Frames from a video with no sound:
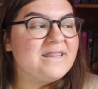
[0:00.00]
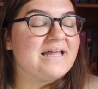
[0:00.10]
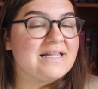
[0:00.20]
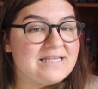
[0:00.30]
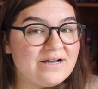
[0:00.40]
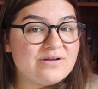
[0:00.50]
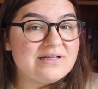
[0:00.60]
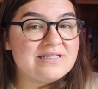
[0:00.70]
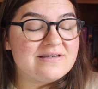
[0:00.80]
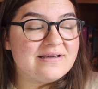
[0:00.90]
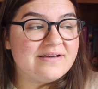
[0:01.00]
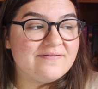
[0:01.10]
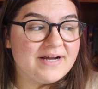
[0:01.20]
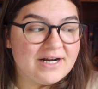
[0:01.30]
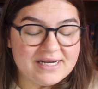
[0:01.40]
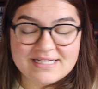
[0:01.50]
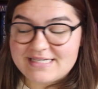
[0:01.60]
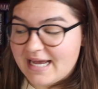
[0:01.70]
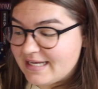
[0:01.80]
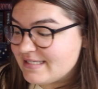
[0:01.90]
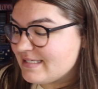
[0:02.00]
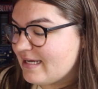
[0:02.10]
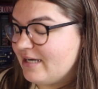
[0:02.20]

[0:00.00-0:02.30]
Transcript: That sounds very intense.